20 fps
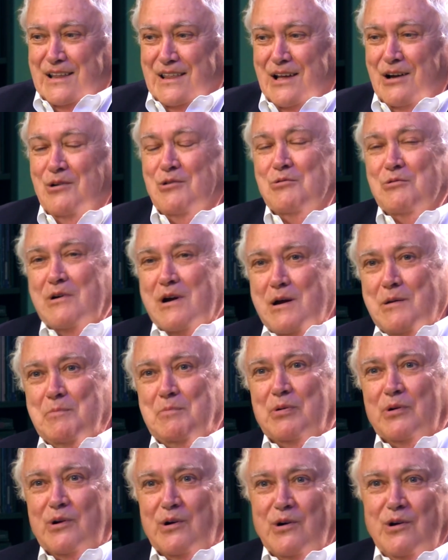they'll
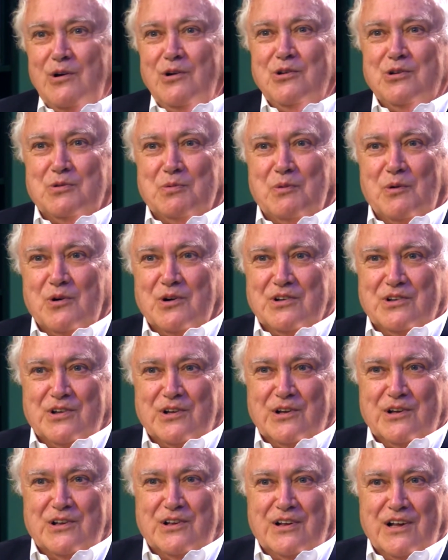reproduce more
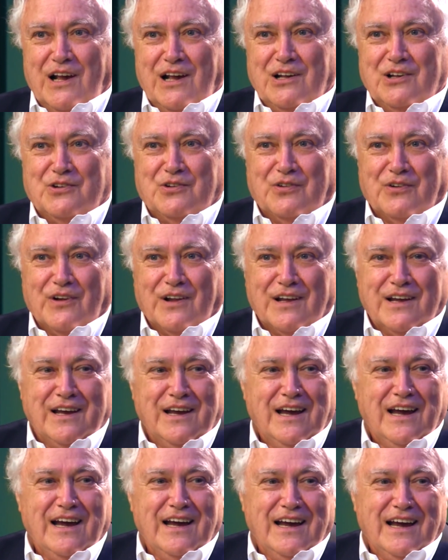
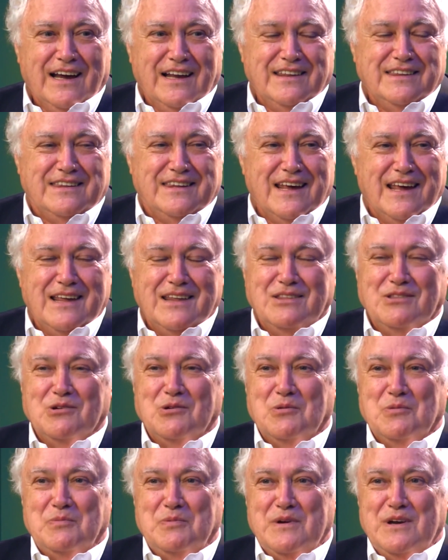successfully, and then
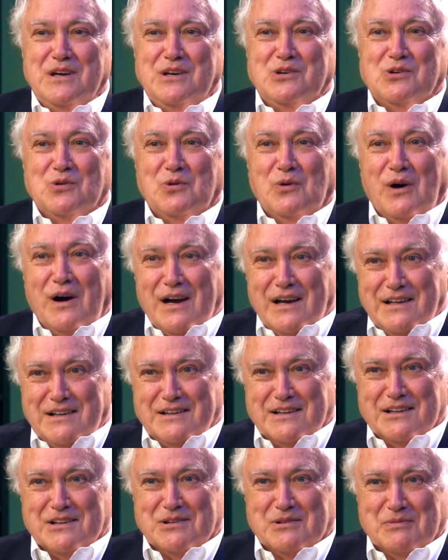there'll be
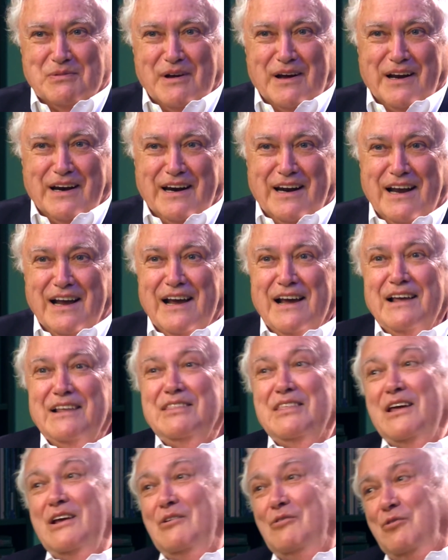twice as many,
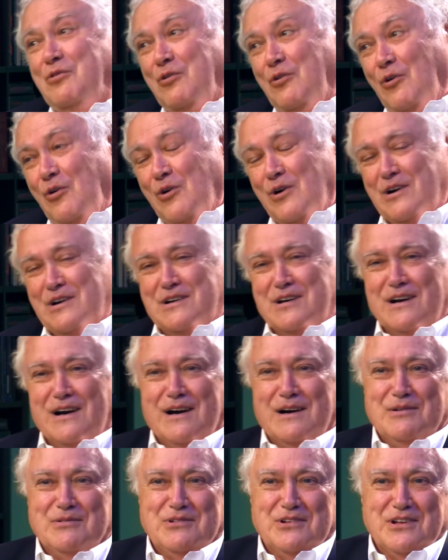then four
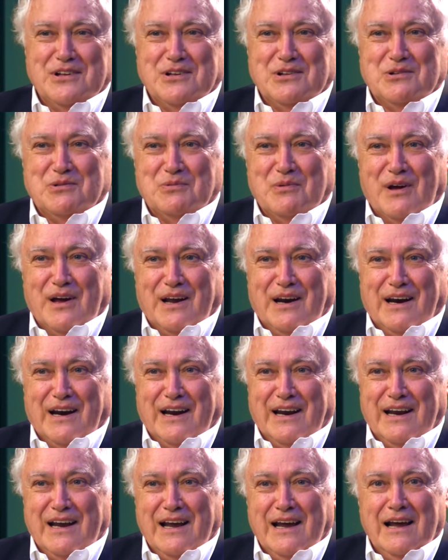times as
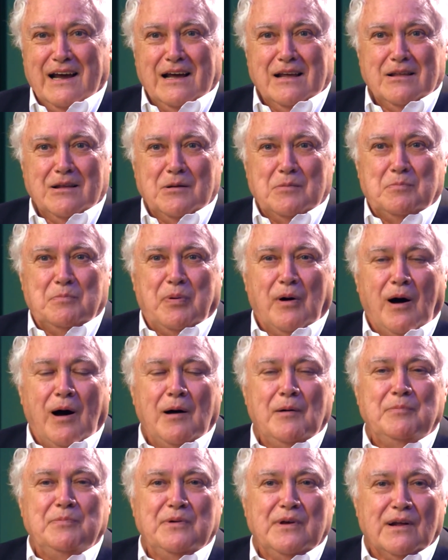many. The
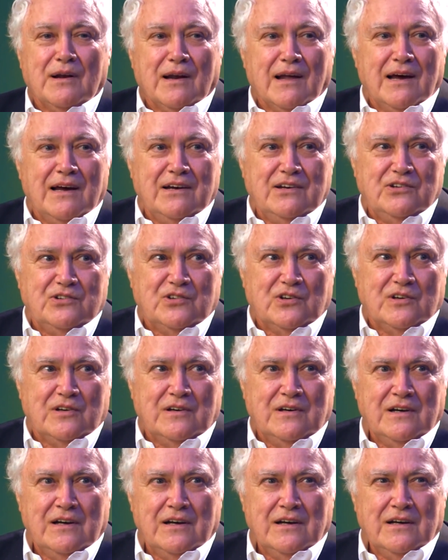
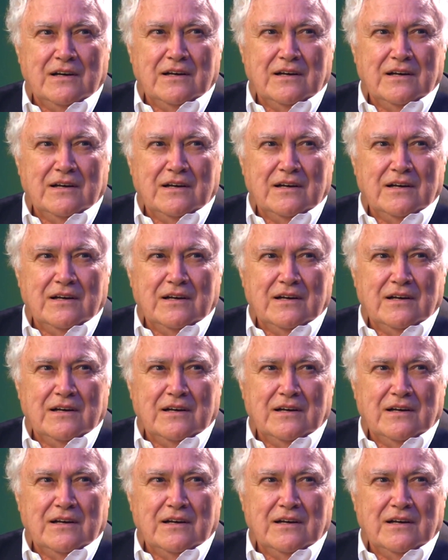population